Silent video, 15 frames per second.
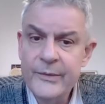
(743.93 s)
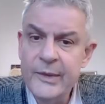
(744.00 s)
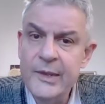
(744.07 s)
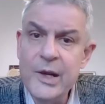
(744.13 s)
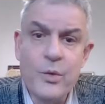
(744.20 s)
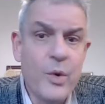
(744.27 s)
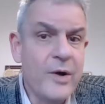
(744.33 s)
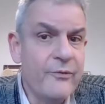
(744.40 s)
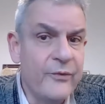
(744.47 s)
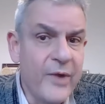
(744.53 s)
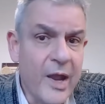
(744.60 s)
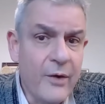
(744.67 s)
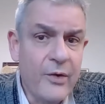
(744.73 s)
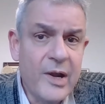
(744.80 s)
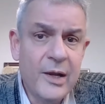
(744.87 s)
there were
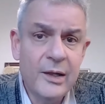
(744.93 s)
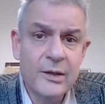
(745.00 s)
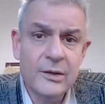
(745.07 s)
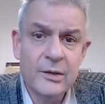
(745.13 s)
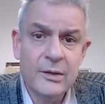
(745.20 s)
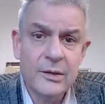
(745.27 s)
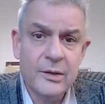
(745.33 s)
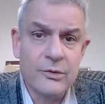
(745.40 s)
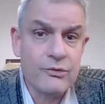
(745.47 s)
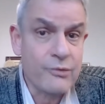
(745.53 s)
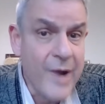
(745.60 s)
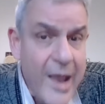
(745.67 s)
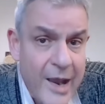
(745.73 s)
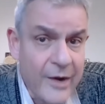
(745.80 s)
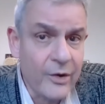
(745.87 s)
very
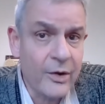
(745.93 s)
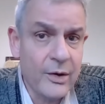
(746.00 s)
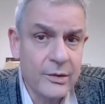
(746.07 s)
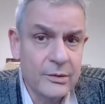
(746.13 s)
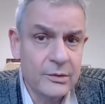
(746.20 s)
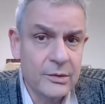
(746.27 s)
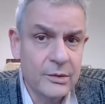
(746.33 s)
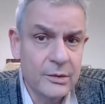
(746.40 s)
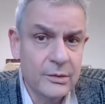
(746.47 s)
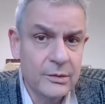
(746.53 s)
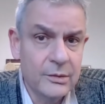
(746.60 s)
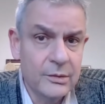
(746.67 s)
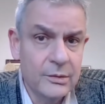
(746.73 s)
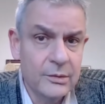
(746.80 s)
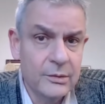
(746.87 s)
rare,
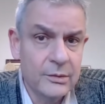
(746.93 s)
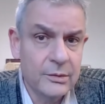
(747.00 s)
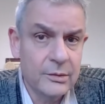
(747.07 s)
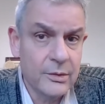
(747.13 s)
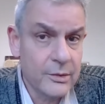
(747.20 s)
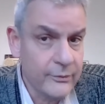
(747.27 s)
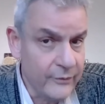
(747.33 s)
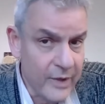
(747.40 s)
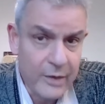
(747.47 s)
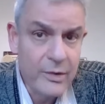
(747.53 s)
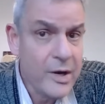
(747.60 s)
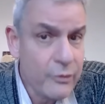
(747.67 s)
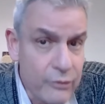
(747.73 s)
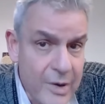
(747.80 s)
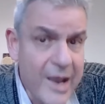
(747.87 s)

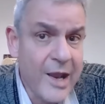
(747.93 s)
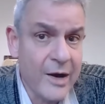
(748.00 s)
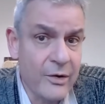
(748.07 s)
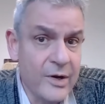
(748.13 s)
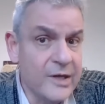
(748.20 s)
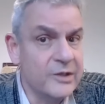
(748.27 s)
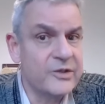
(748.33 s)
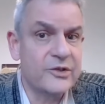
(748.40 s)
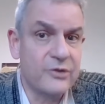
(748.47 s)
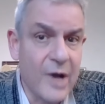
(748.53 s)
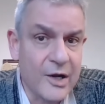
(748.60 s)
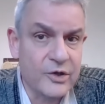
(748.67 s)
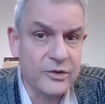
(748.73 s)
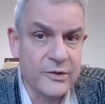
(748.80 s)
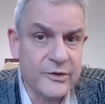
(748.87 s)
very rare
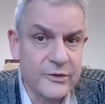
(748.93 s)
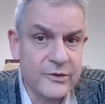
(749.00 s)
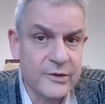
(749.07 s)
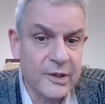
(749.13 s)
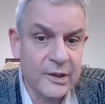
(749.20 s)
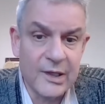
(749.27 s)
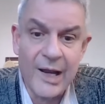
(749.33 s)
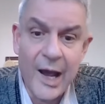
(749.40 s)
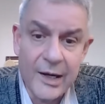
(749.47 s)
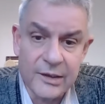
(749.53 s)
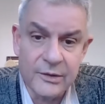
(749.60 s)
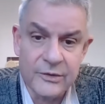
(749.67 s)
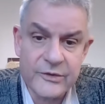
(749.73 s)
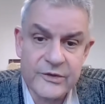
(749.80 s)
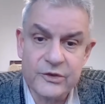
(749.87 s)
instructions and
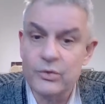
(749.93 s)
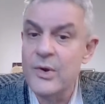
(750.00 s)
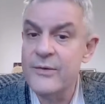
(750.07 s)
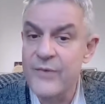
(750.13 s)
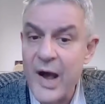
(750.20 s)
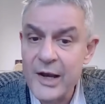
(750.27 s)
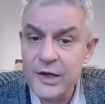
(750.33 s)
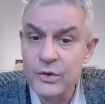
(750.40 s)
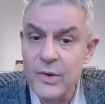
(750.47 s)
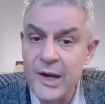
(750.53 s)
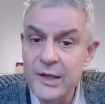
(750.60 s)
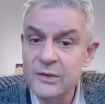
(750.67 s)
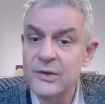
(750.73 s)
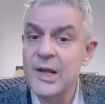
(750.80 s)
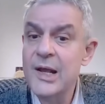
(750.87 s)
guidance to
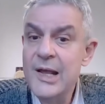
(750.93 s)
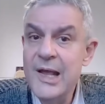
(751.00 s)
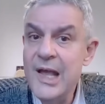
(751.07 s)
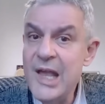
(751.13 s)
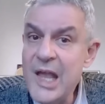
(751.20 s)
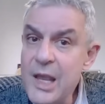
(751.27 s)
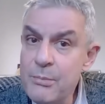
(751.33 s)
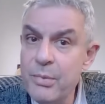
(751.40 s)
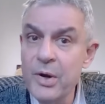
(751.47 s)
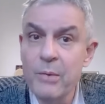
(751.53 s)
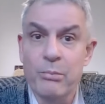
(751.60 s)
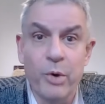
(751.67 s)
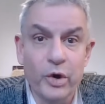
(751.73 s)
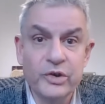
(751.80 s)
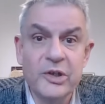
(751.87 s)
evacuate
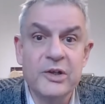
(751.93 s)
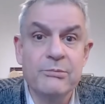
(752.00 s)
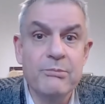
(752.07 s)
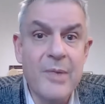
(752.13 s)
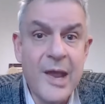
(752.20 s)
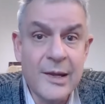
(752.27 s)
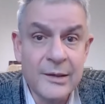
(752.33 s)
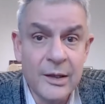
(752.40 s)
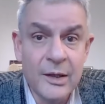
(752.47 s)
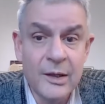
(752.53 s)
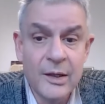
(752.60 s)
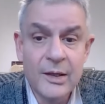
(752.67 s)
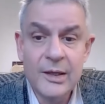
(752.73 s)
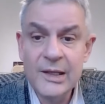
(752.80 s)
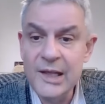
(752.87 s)
able-bodied men
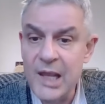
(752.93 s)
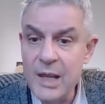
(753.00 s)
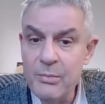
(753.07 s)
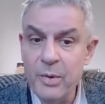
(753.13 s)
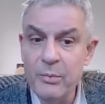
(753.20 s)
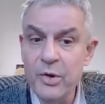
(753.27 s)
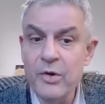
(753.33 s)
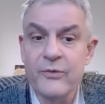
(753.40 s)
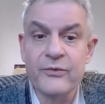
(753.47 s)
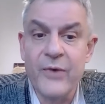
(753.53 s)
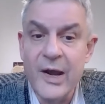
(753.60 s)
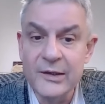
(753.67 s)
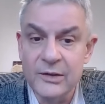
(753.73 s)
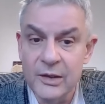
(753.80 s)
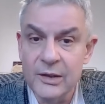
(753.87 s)
capable of
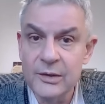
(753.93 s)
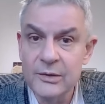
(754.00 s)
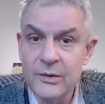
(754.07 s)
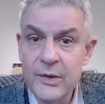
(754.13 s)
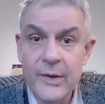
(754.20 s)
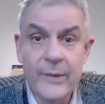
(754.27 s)
fighting.